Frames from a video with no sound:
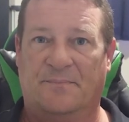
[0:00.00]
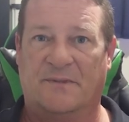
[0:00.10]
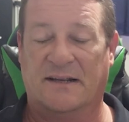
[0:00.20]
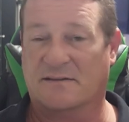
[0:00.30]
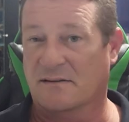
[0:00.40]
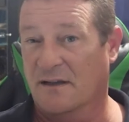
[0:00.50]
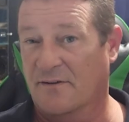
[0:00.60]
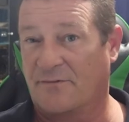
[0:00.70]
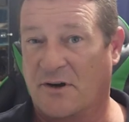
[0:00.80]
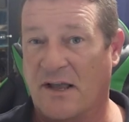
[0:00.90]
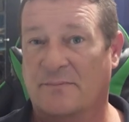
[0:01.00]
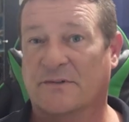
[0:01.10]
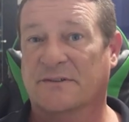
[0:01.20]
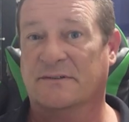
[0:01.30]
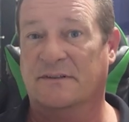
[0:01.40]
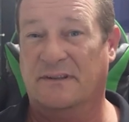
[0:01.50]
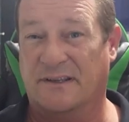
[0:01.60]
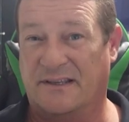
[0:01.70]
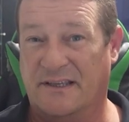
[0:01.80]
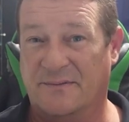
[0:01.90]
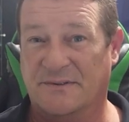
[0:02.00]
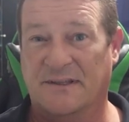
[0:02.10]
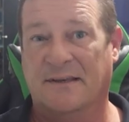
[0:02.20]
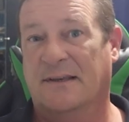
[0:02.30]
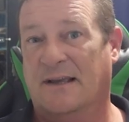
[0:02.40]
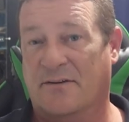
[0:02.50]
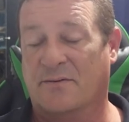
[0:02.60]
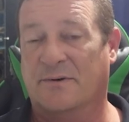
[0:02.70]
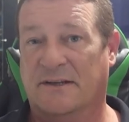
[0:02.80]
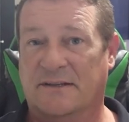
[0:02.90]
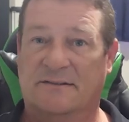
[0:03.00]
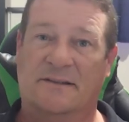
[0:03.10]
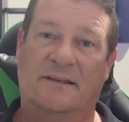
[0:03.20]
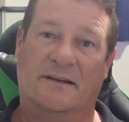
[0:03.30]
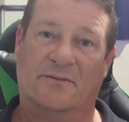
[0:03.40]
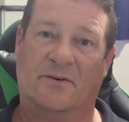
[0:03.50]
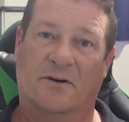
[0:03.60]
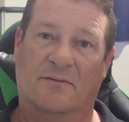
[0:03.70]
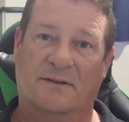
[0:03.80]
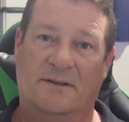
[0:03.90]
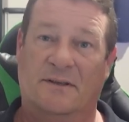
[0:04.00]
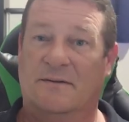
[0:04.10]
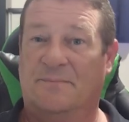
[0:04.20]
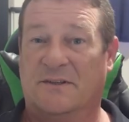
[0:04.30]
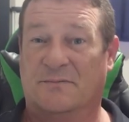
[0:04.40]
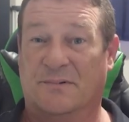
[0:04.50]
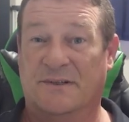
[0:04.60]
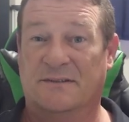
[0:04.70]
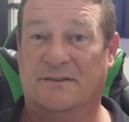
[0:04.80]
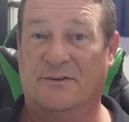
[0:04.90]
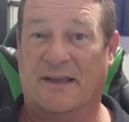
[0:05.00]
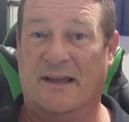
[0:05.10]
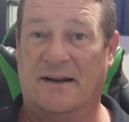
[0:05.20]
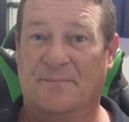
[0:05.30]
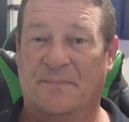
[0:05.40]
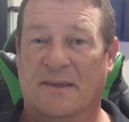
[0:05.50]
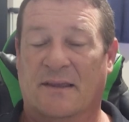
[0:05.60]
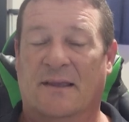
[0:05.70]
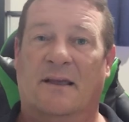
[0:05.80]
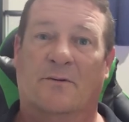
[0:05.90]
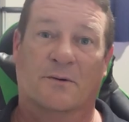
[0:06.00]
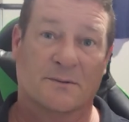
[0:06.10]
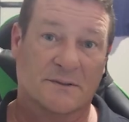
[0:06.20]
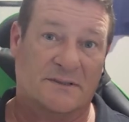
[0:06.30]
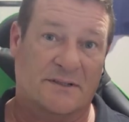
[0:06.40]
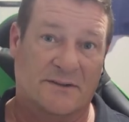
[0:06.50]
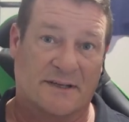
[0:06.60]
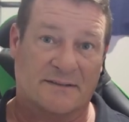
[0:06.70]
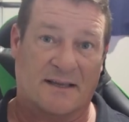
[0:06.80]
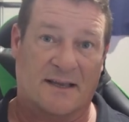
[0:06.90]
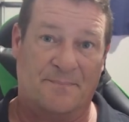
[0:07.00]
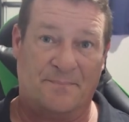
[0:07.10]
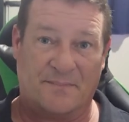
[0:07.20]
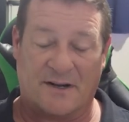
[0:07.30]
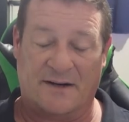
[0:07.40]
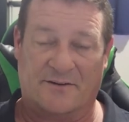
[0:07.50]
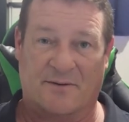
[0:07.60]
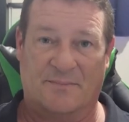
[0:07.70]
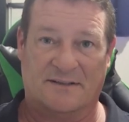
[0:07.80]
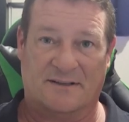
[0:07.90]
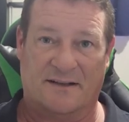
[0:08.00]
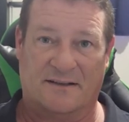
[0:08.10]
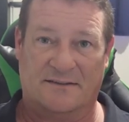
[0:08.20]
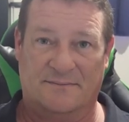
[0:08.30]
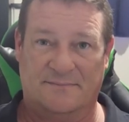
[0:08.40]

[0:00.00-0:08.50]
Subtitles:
that has a love for animals, that keeps, everybody needs to get involved. So please do that, and we will see you next time on Intrepid Exotics.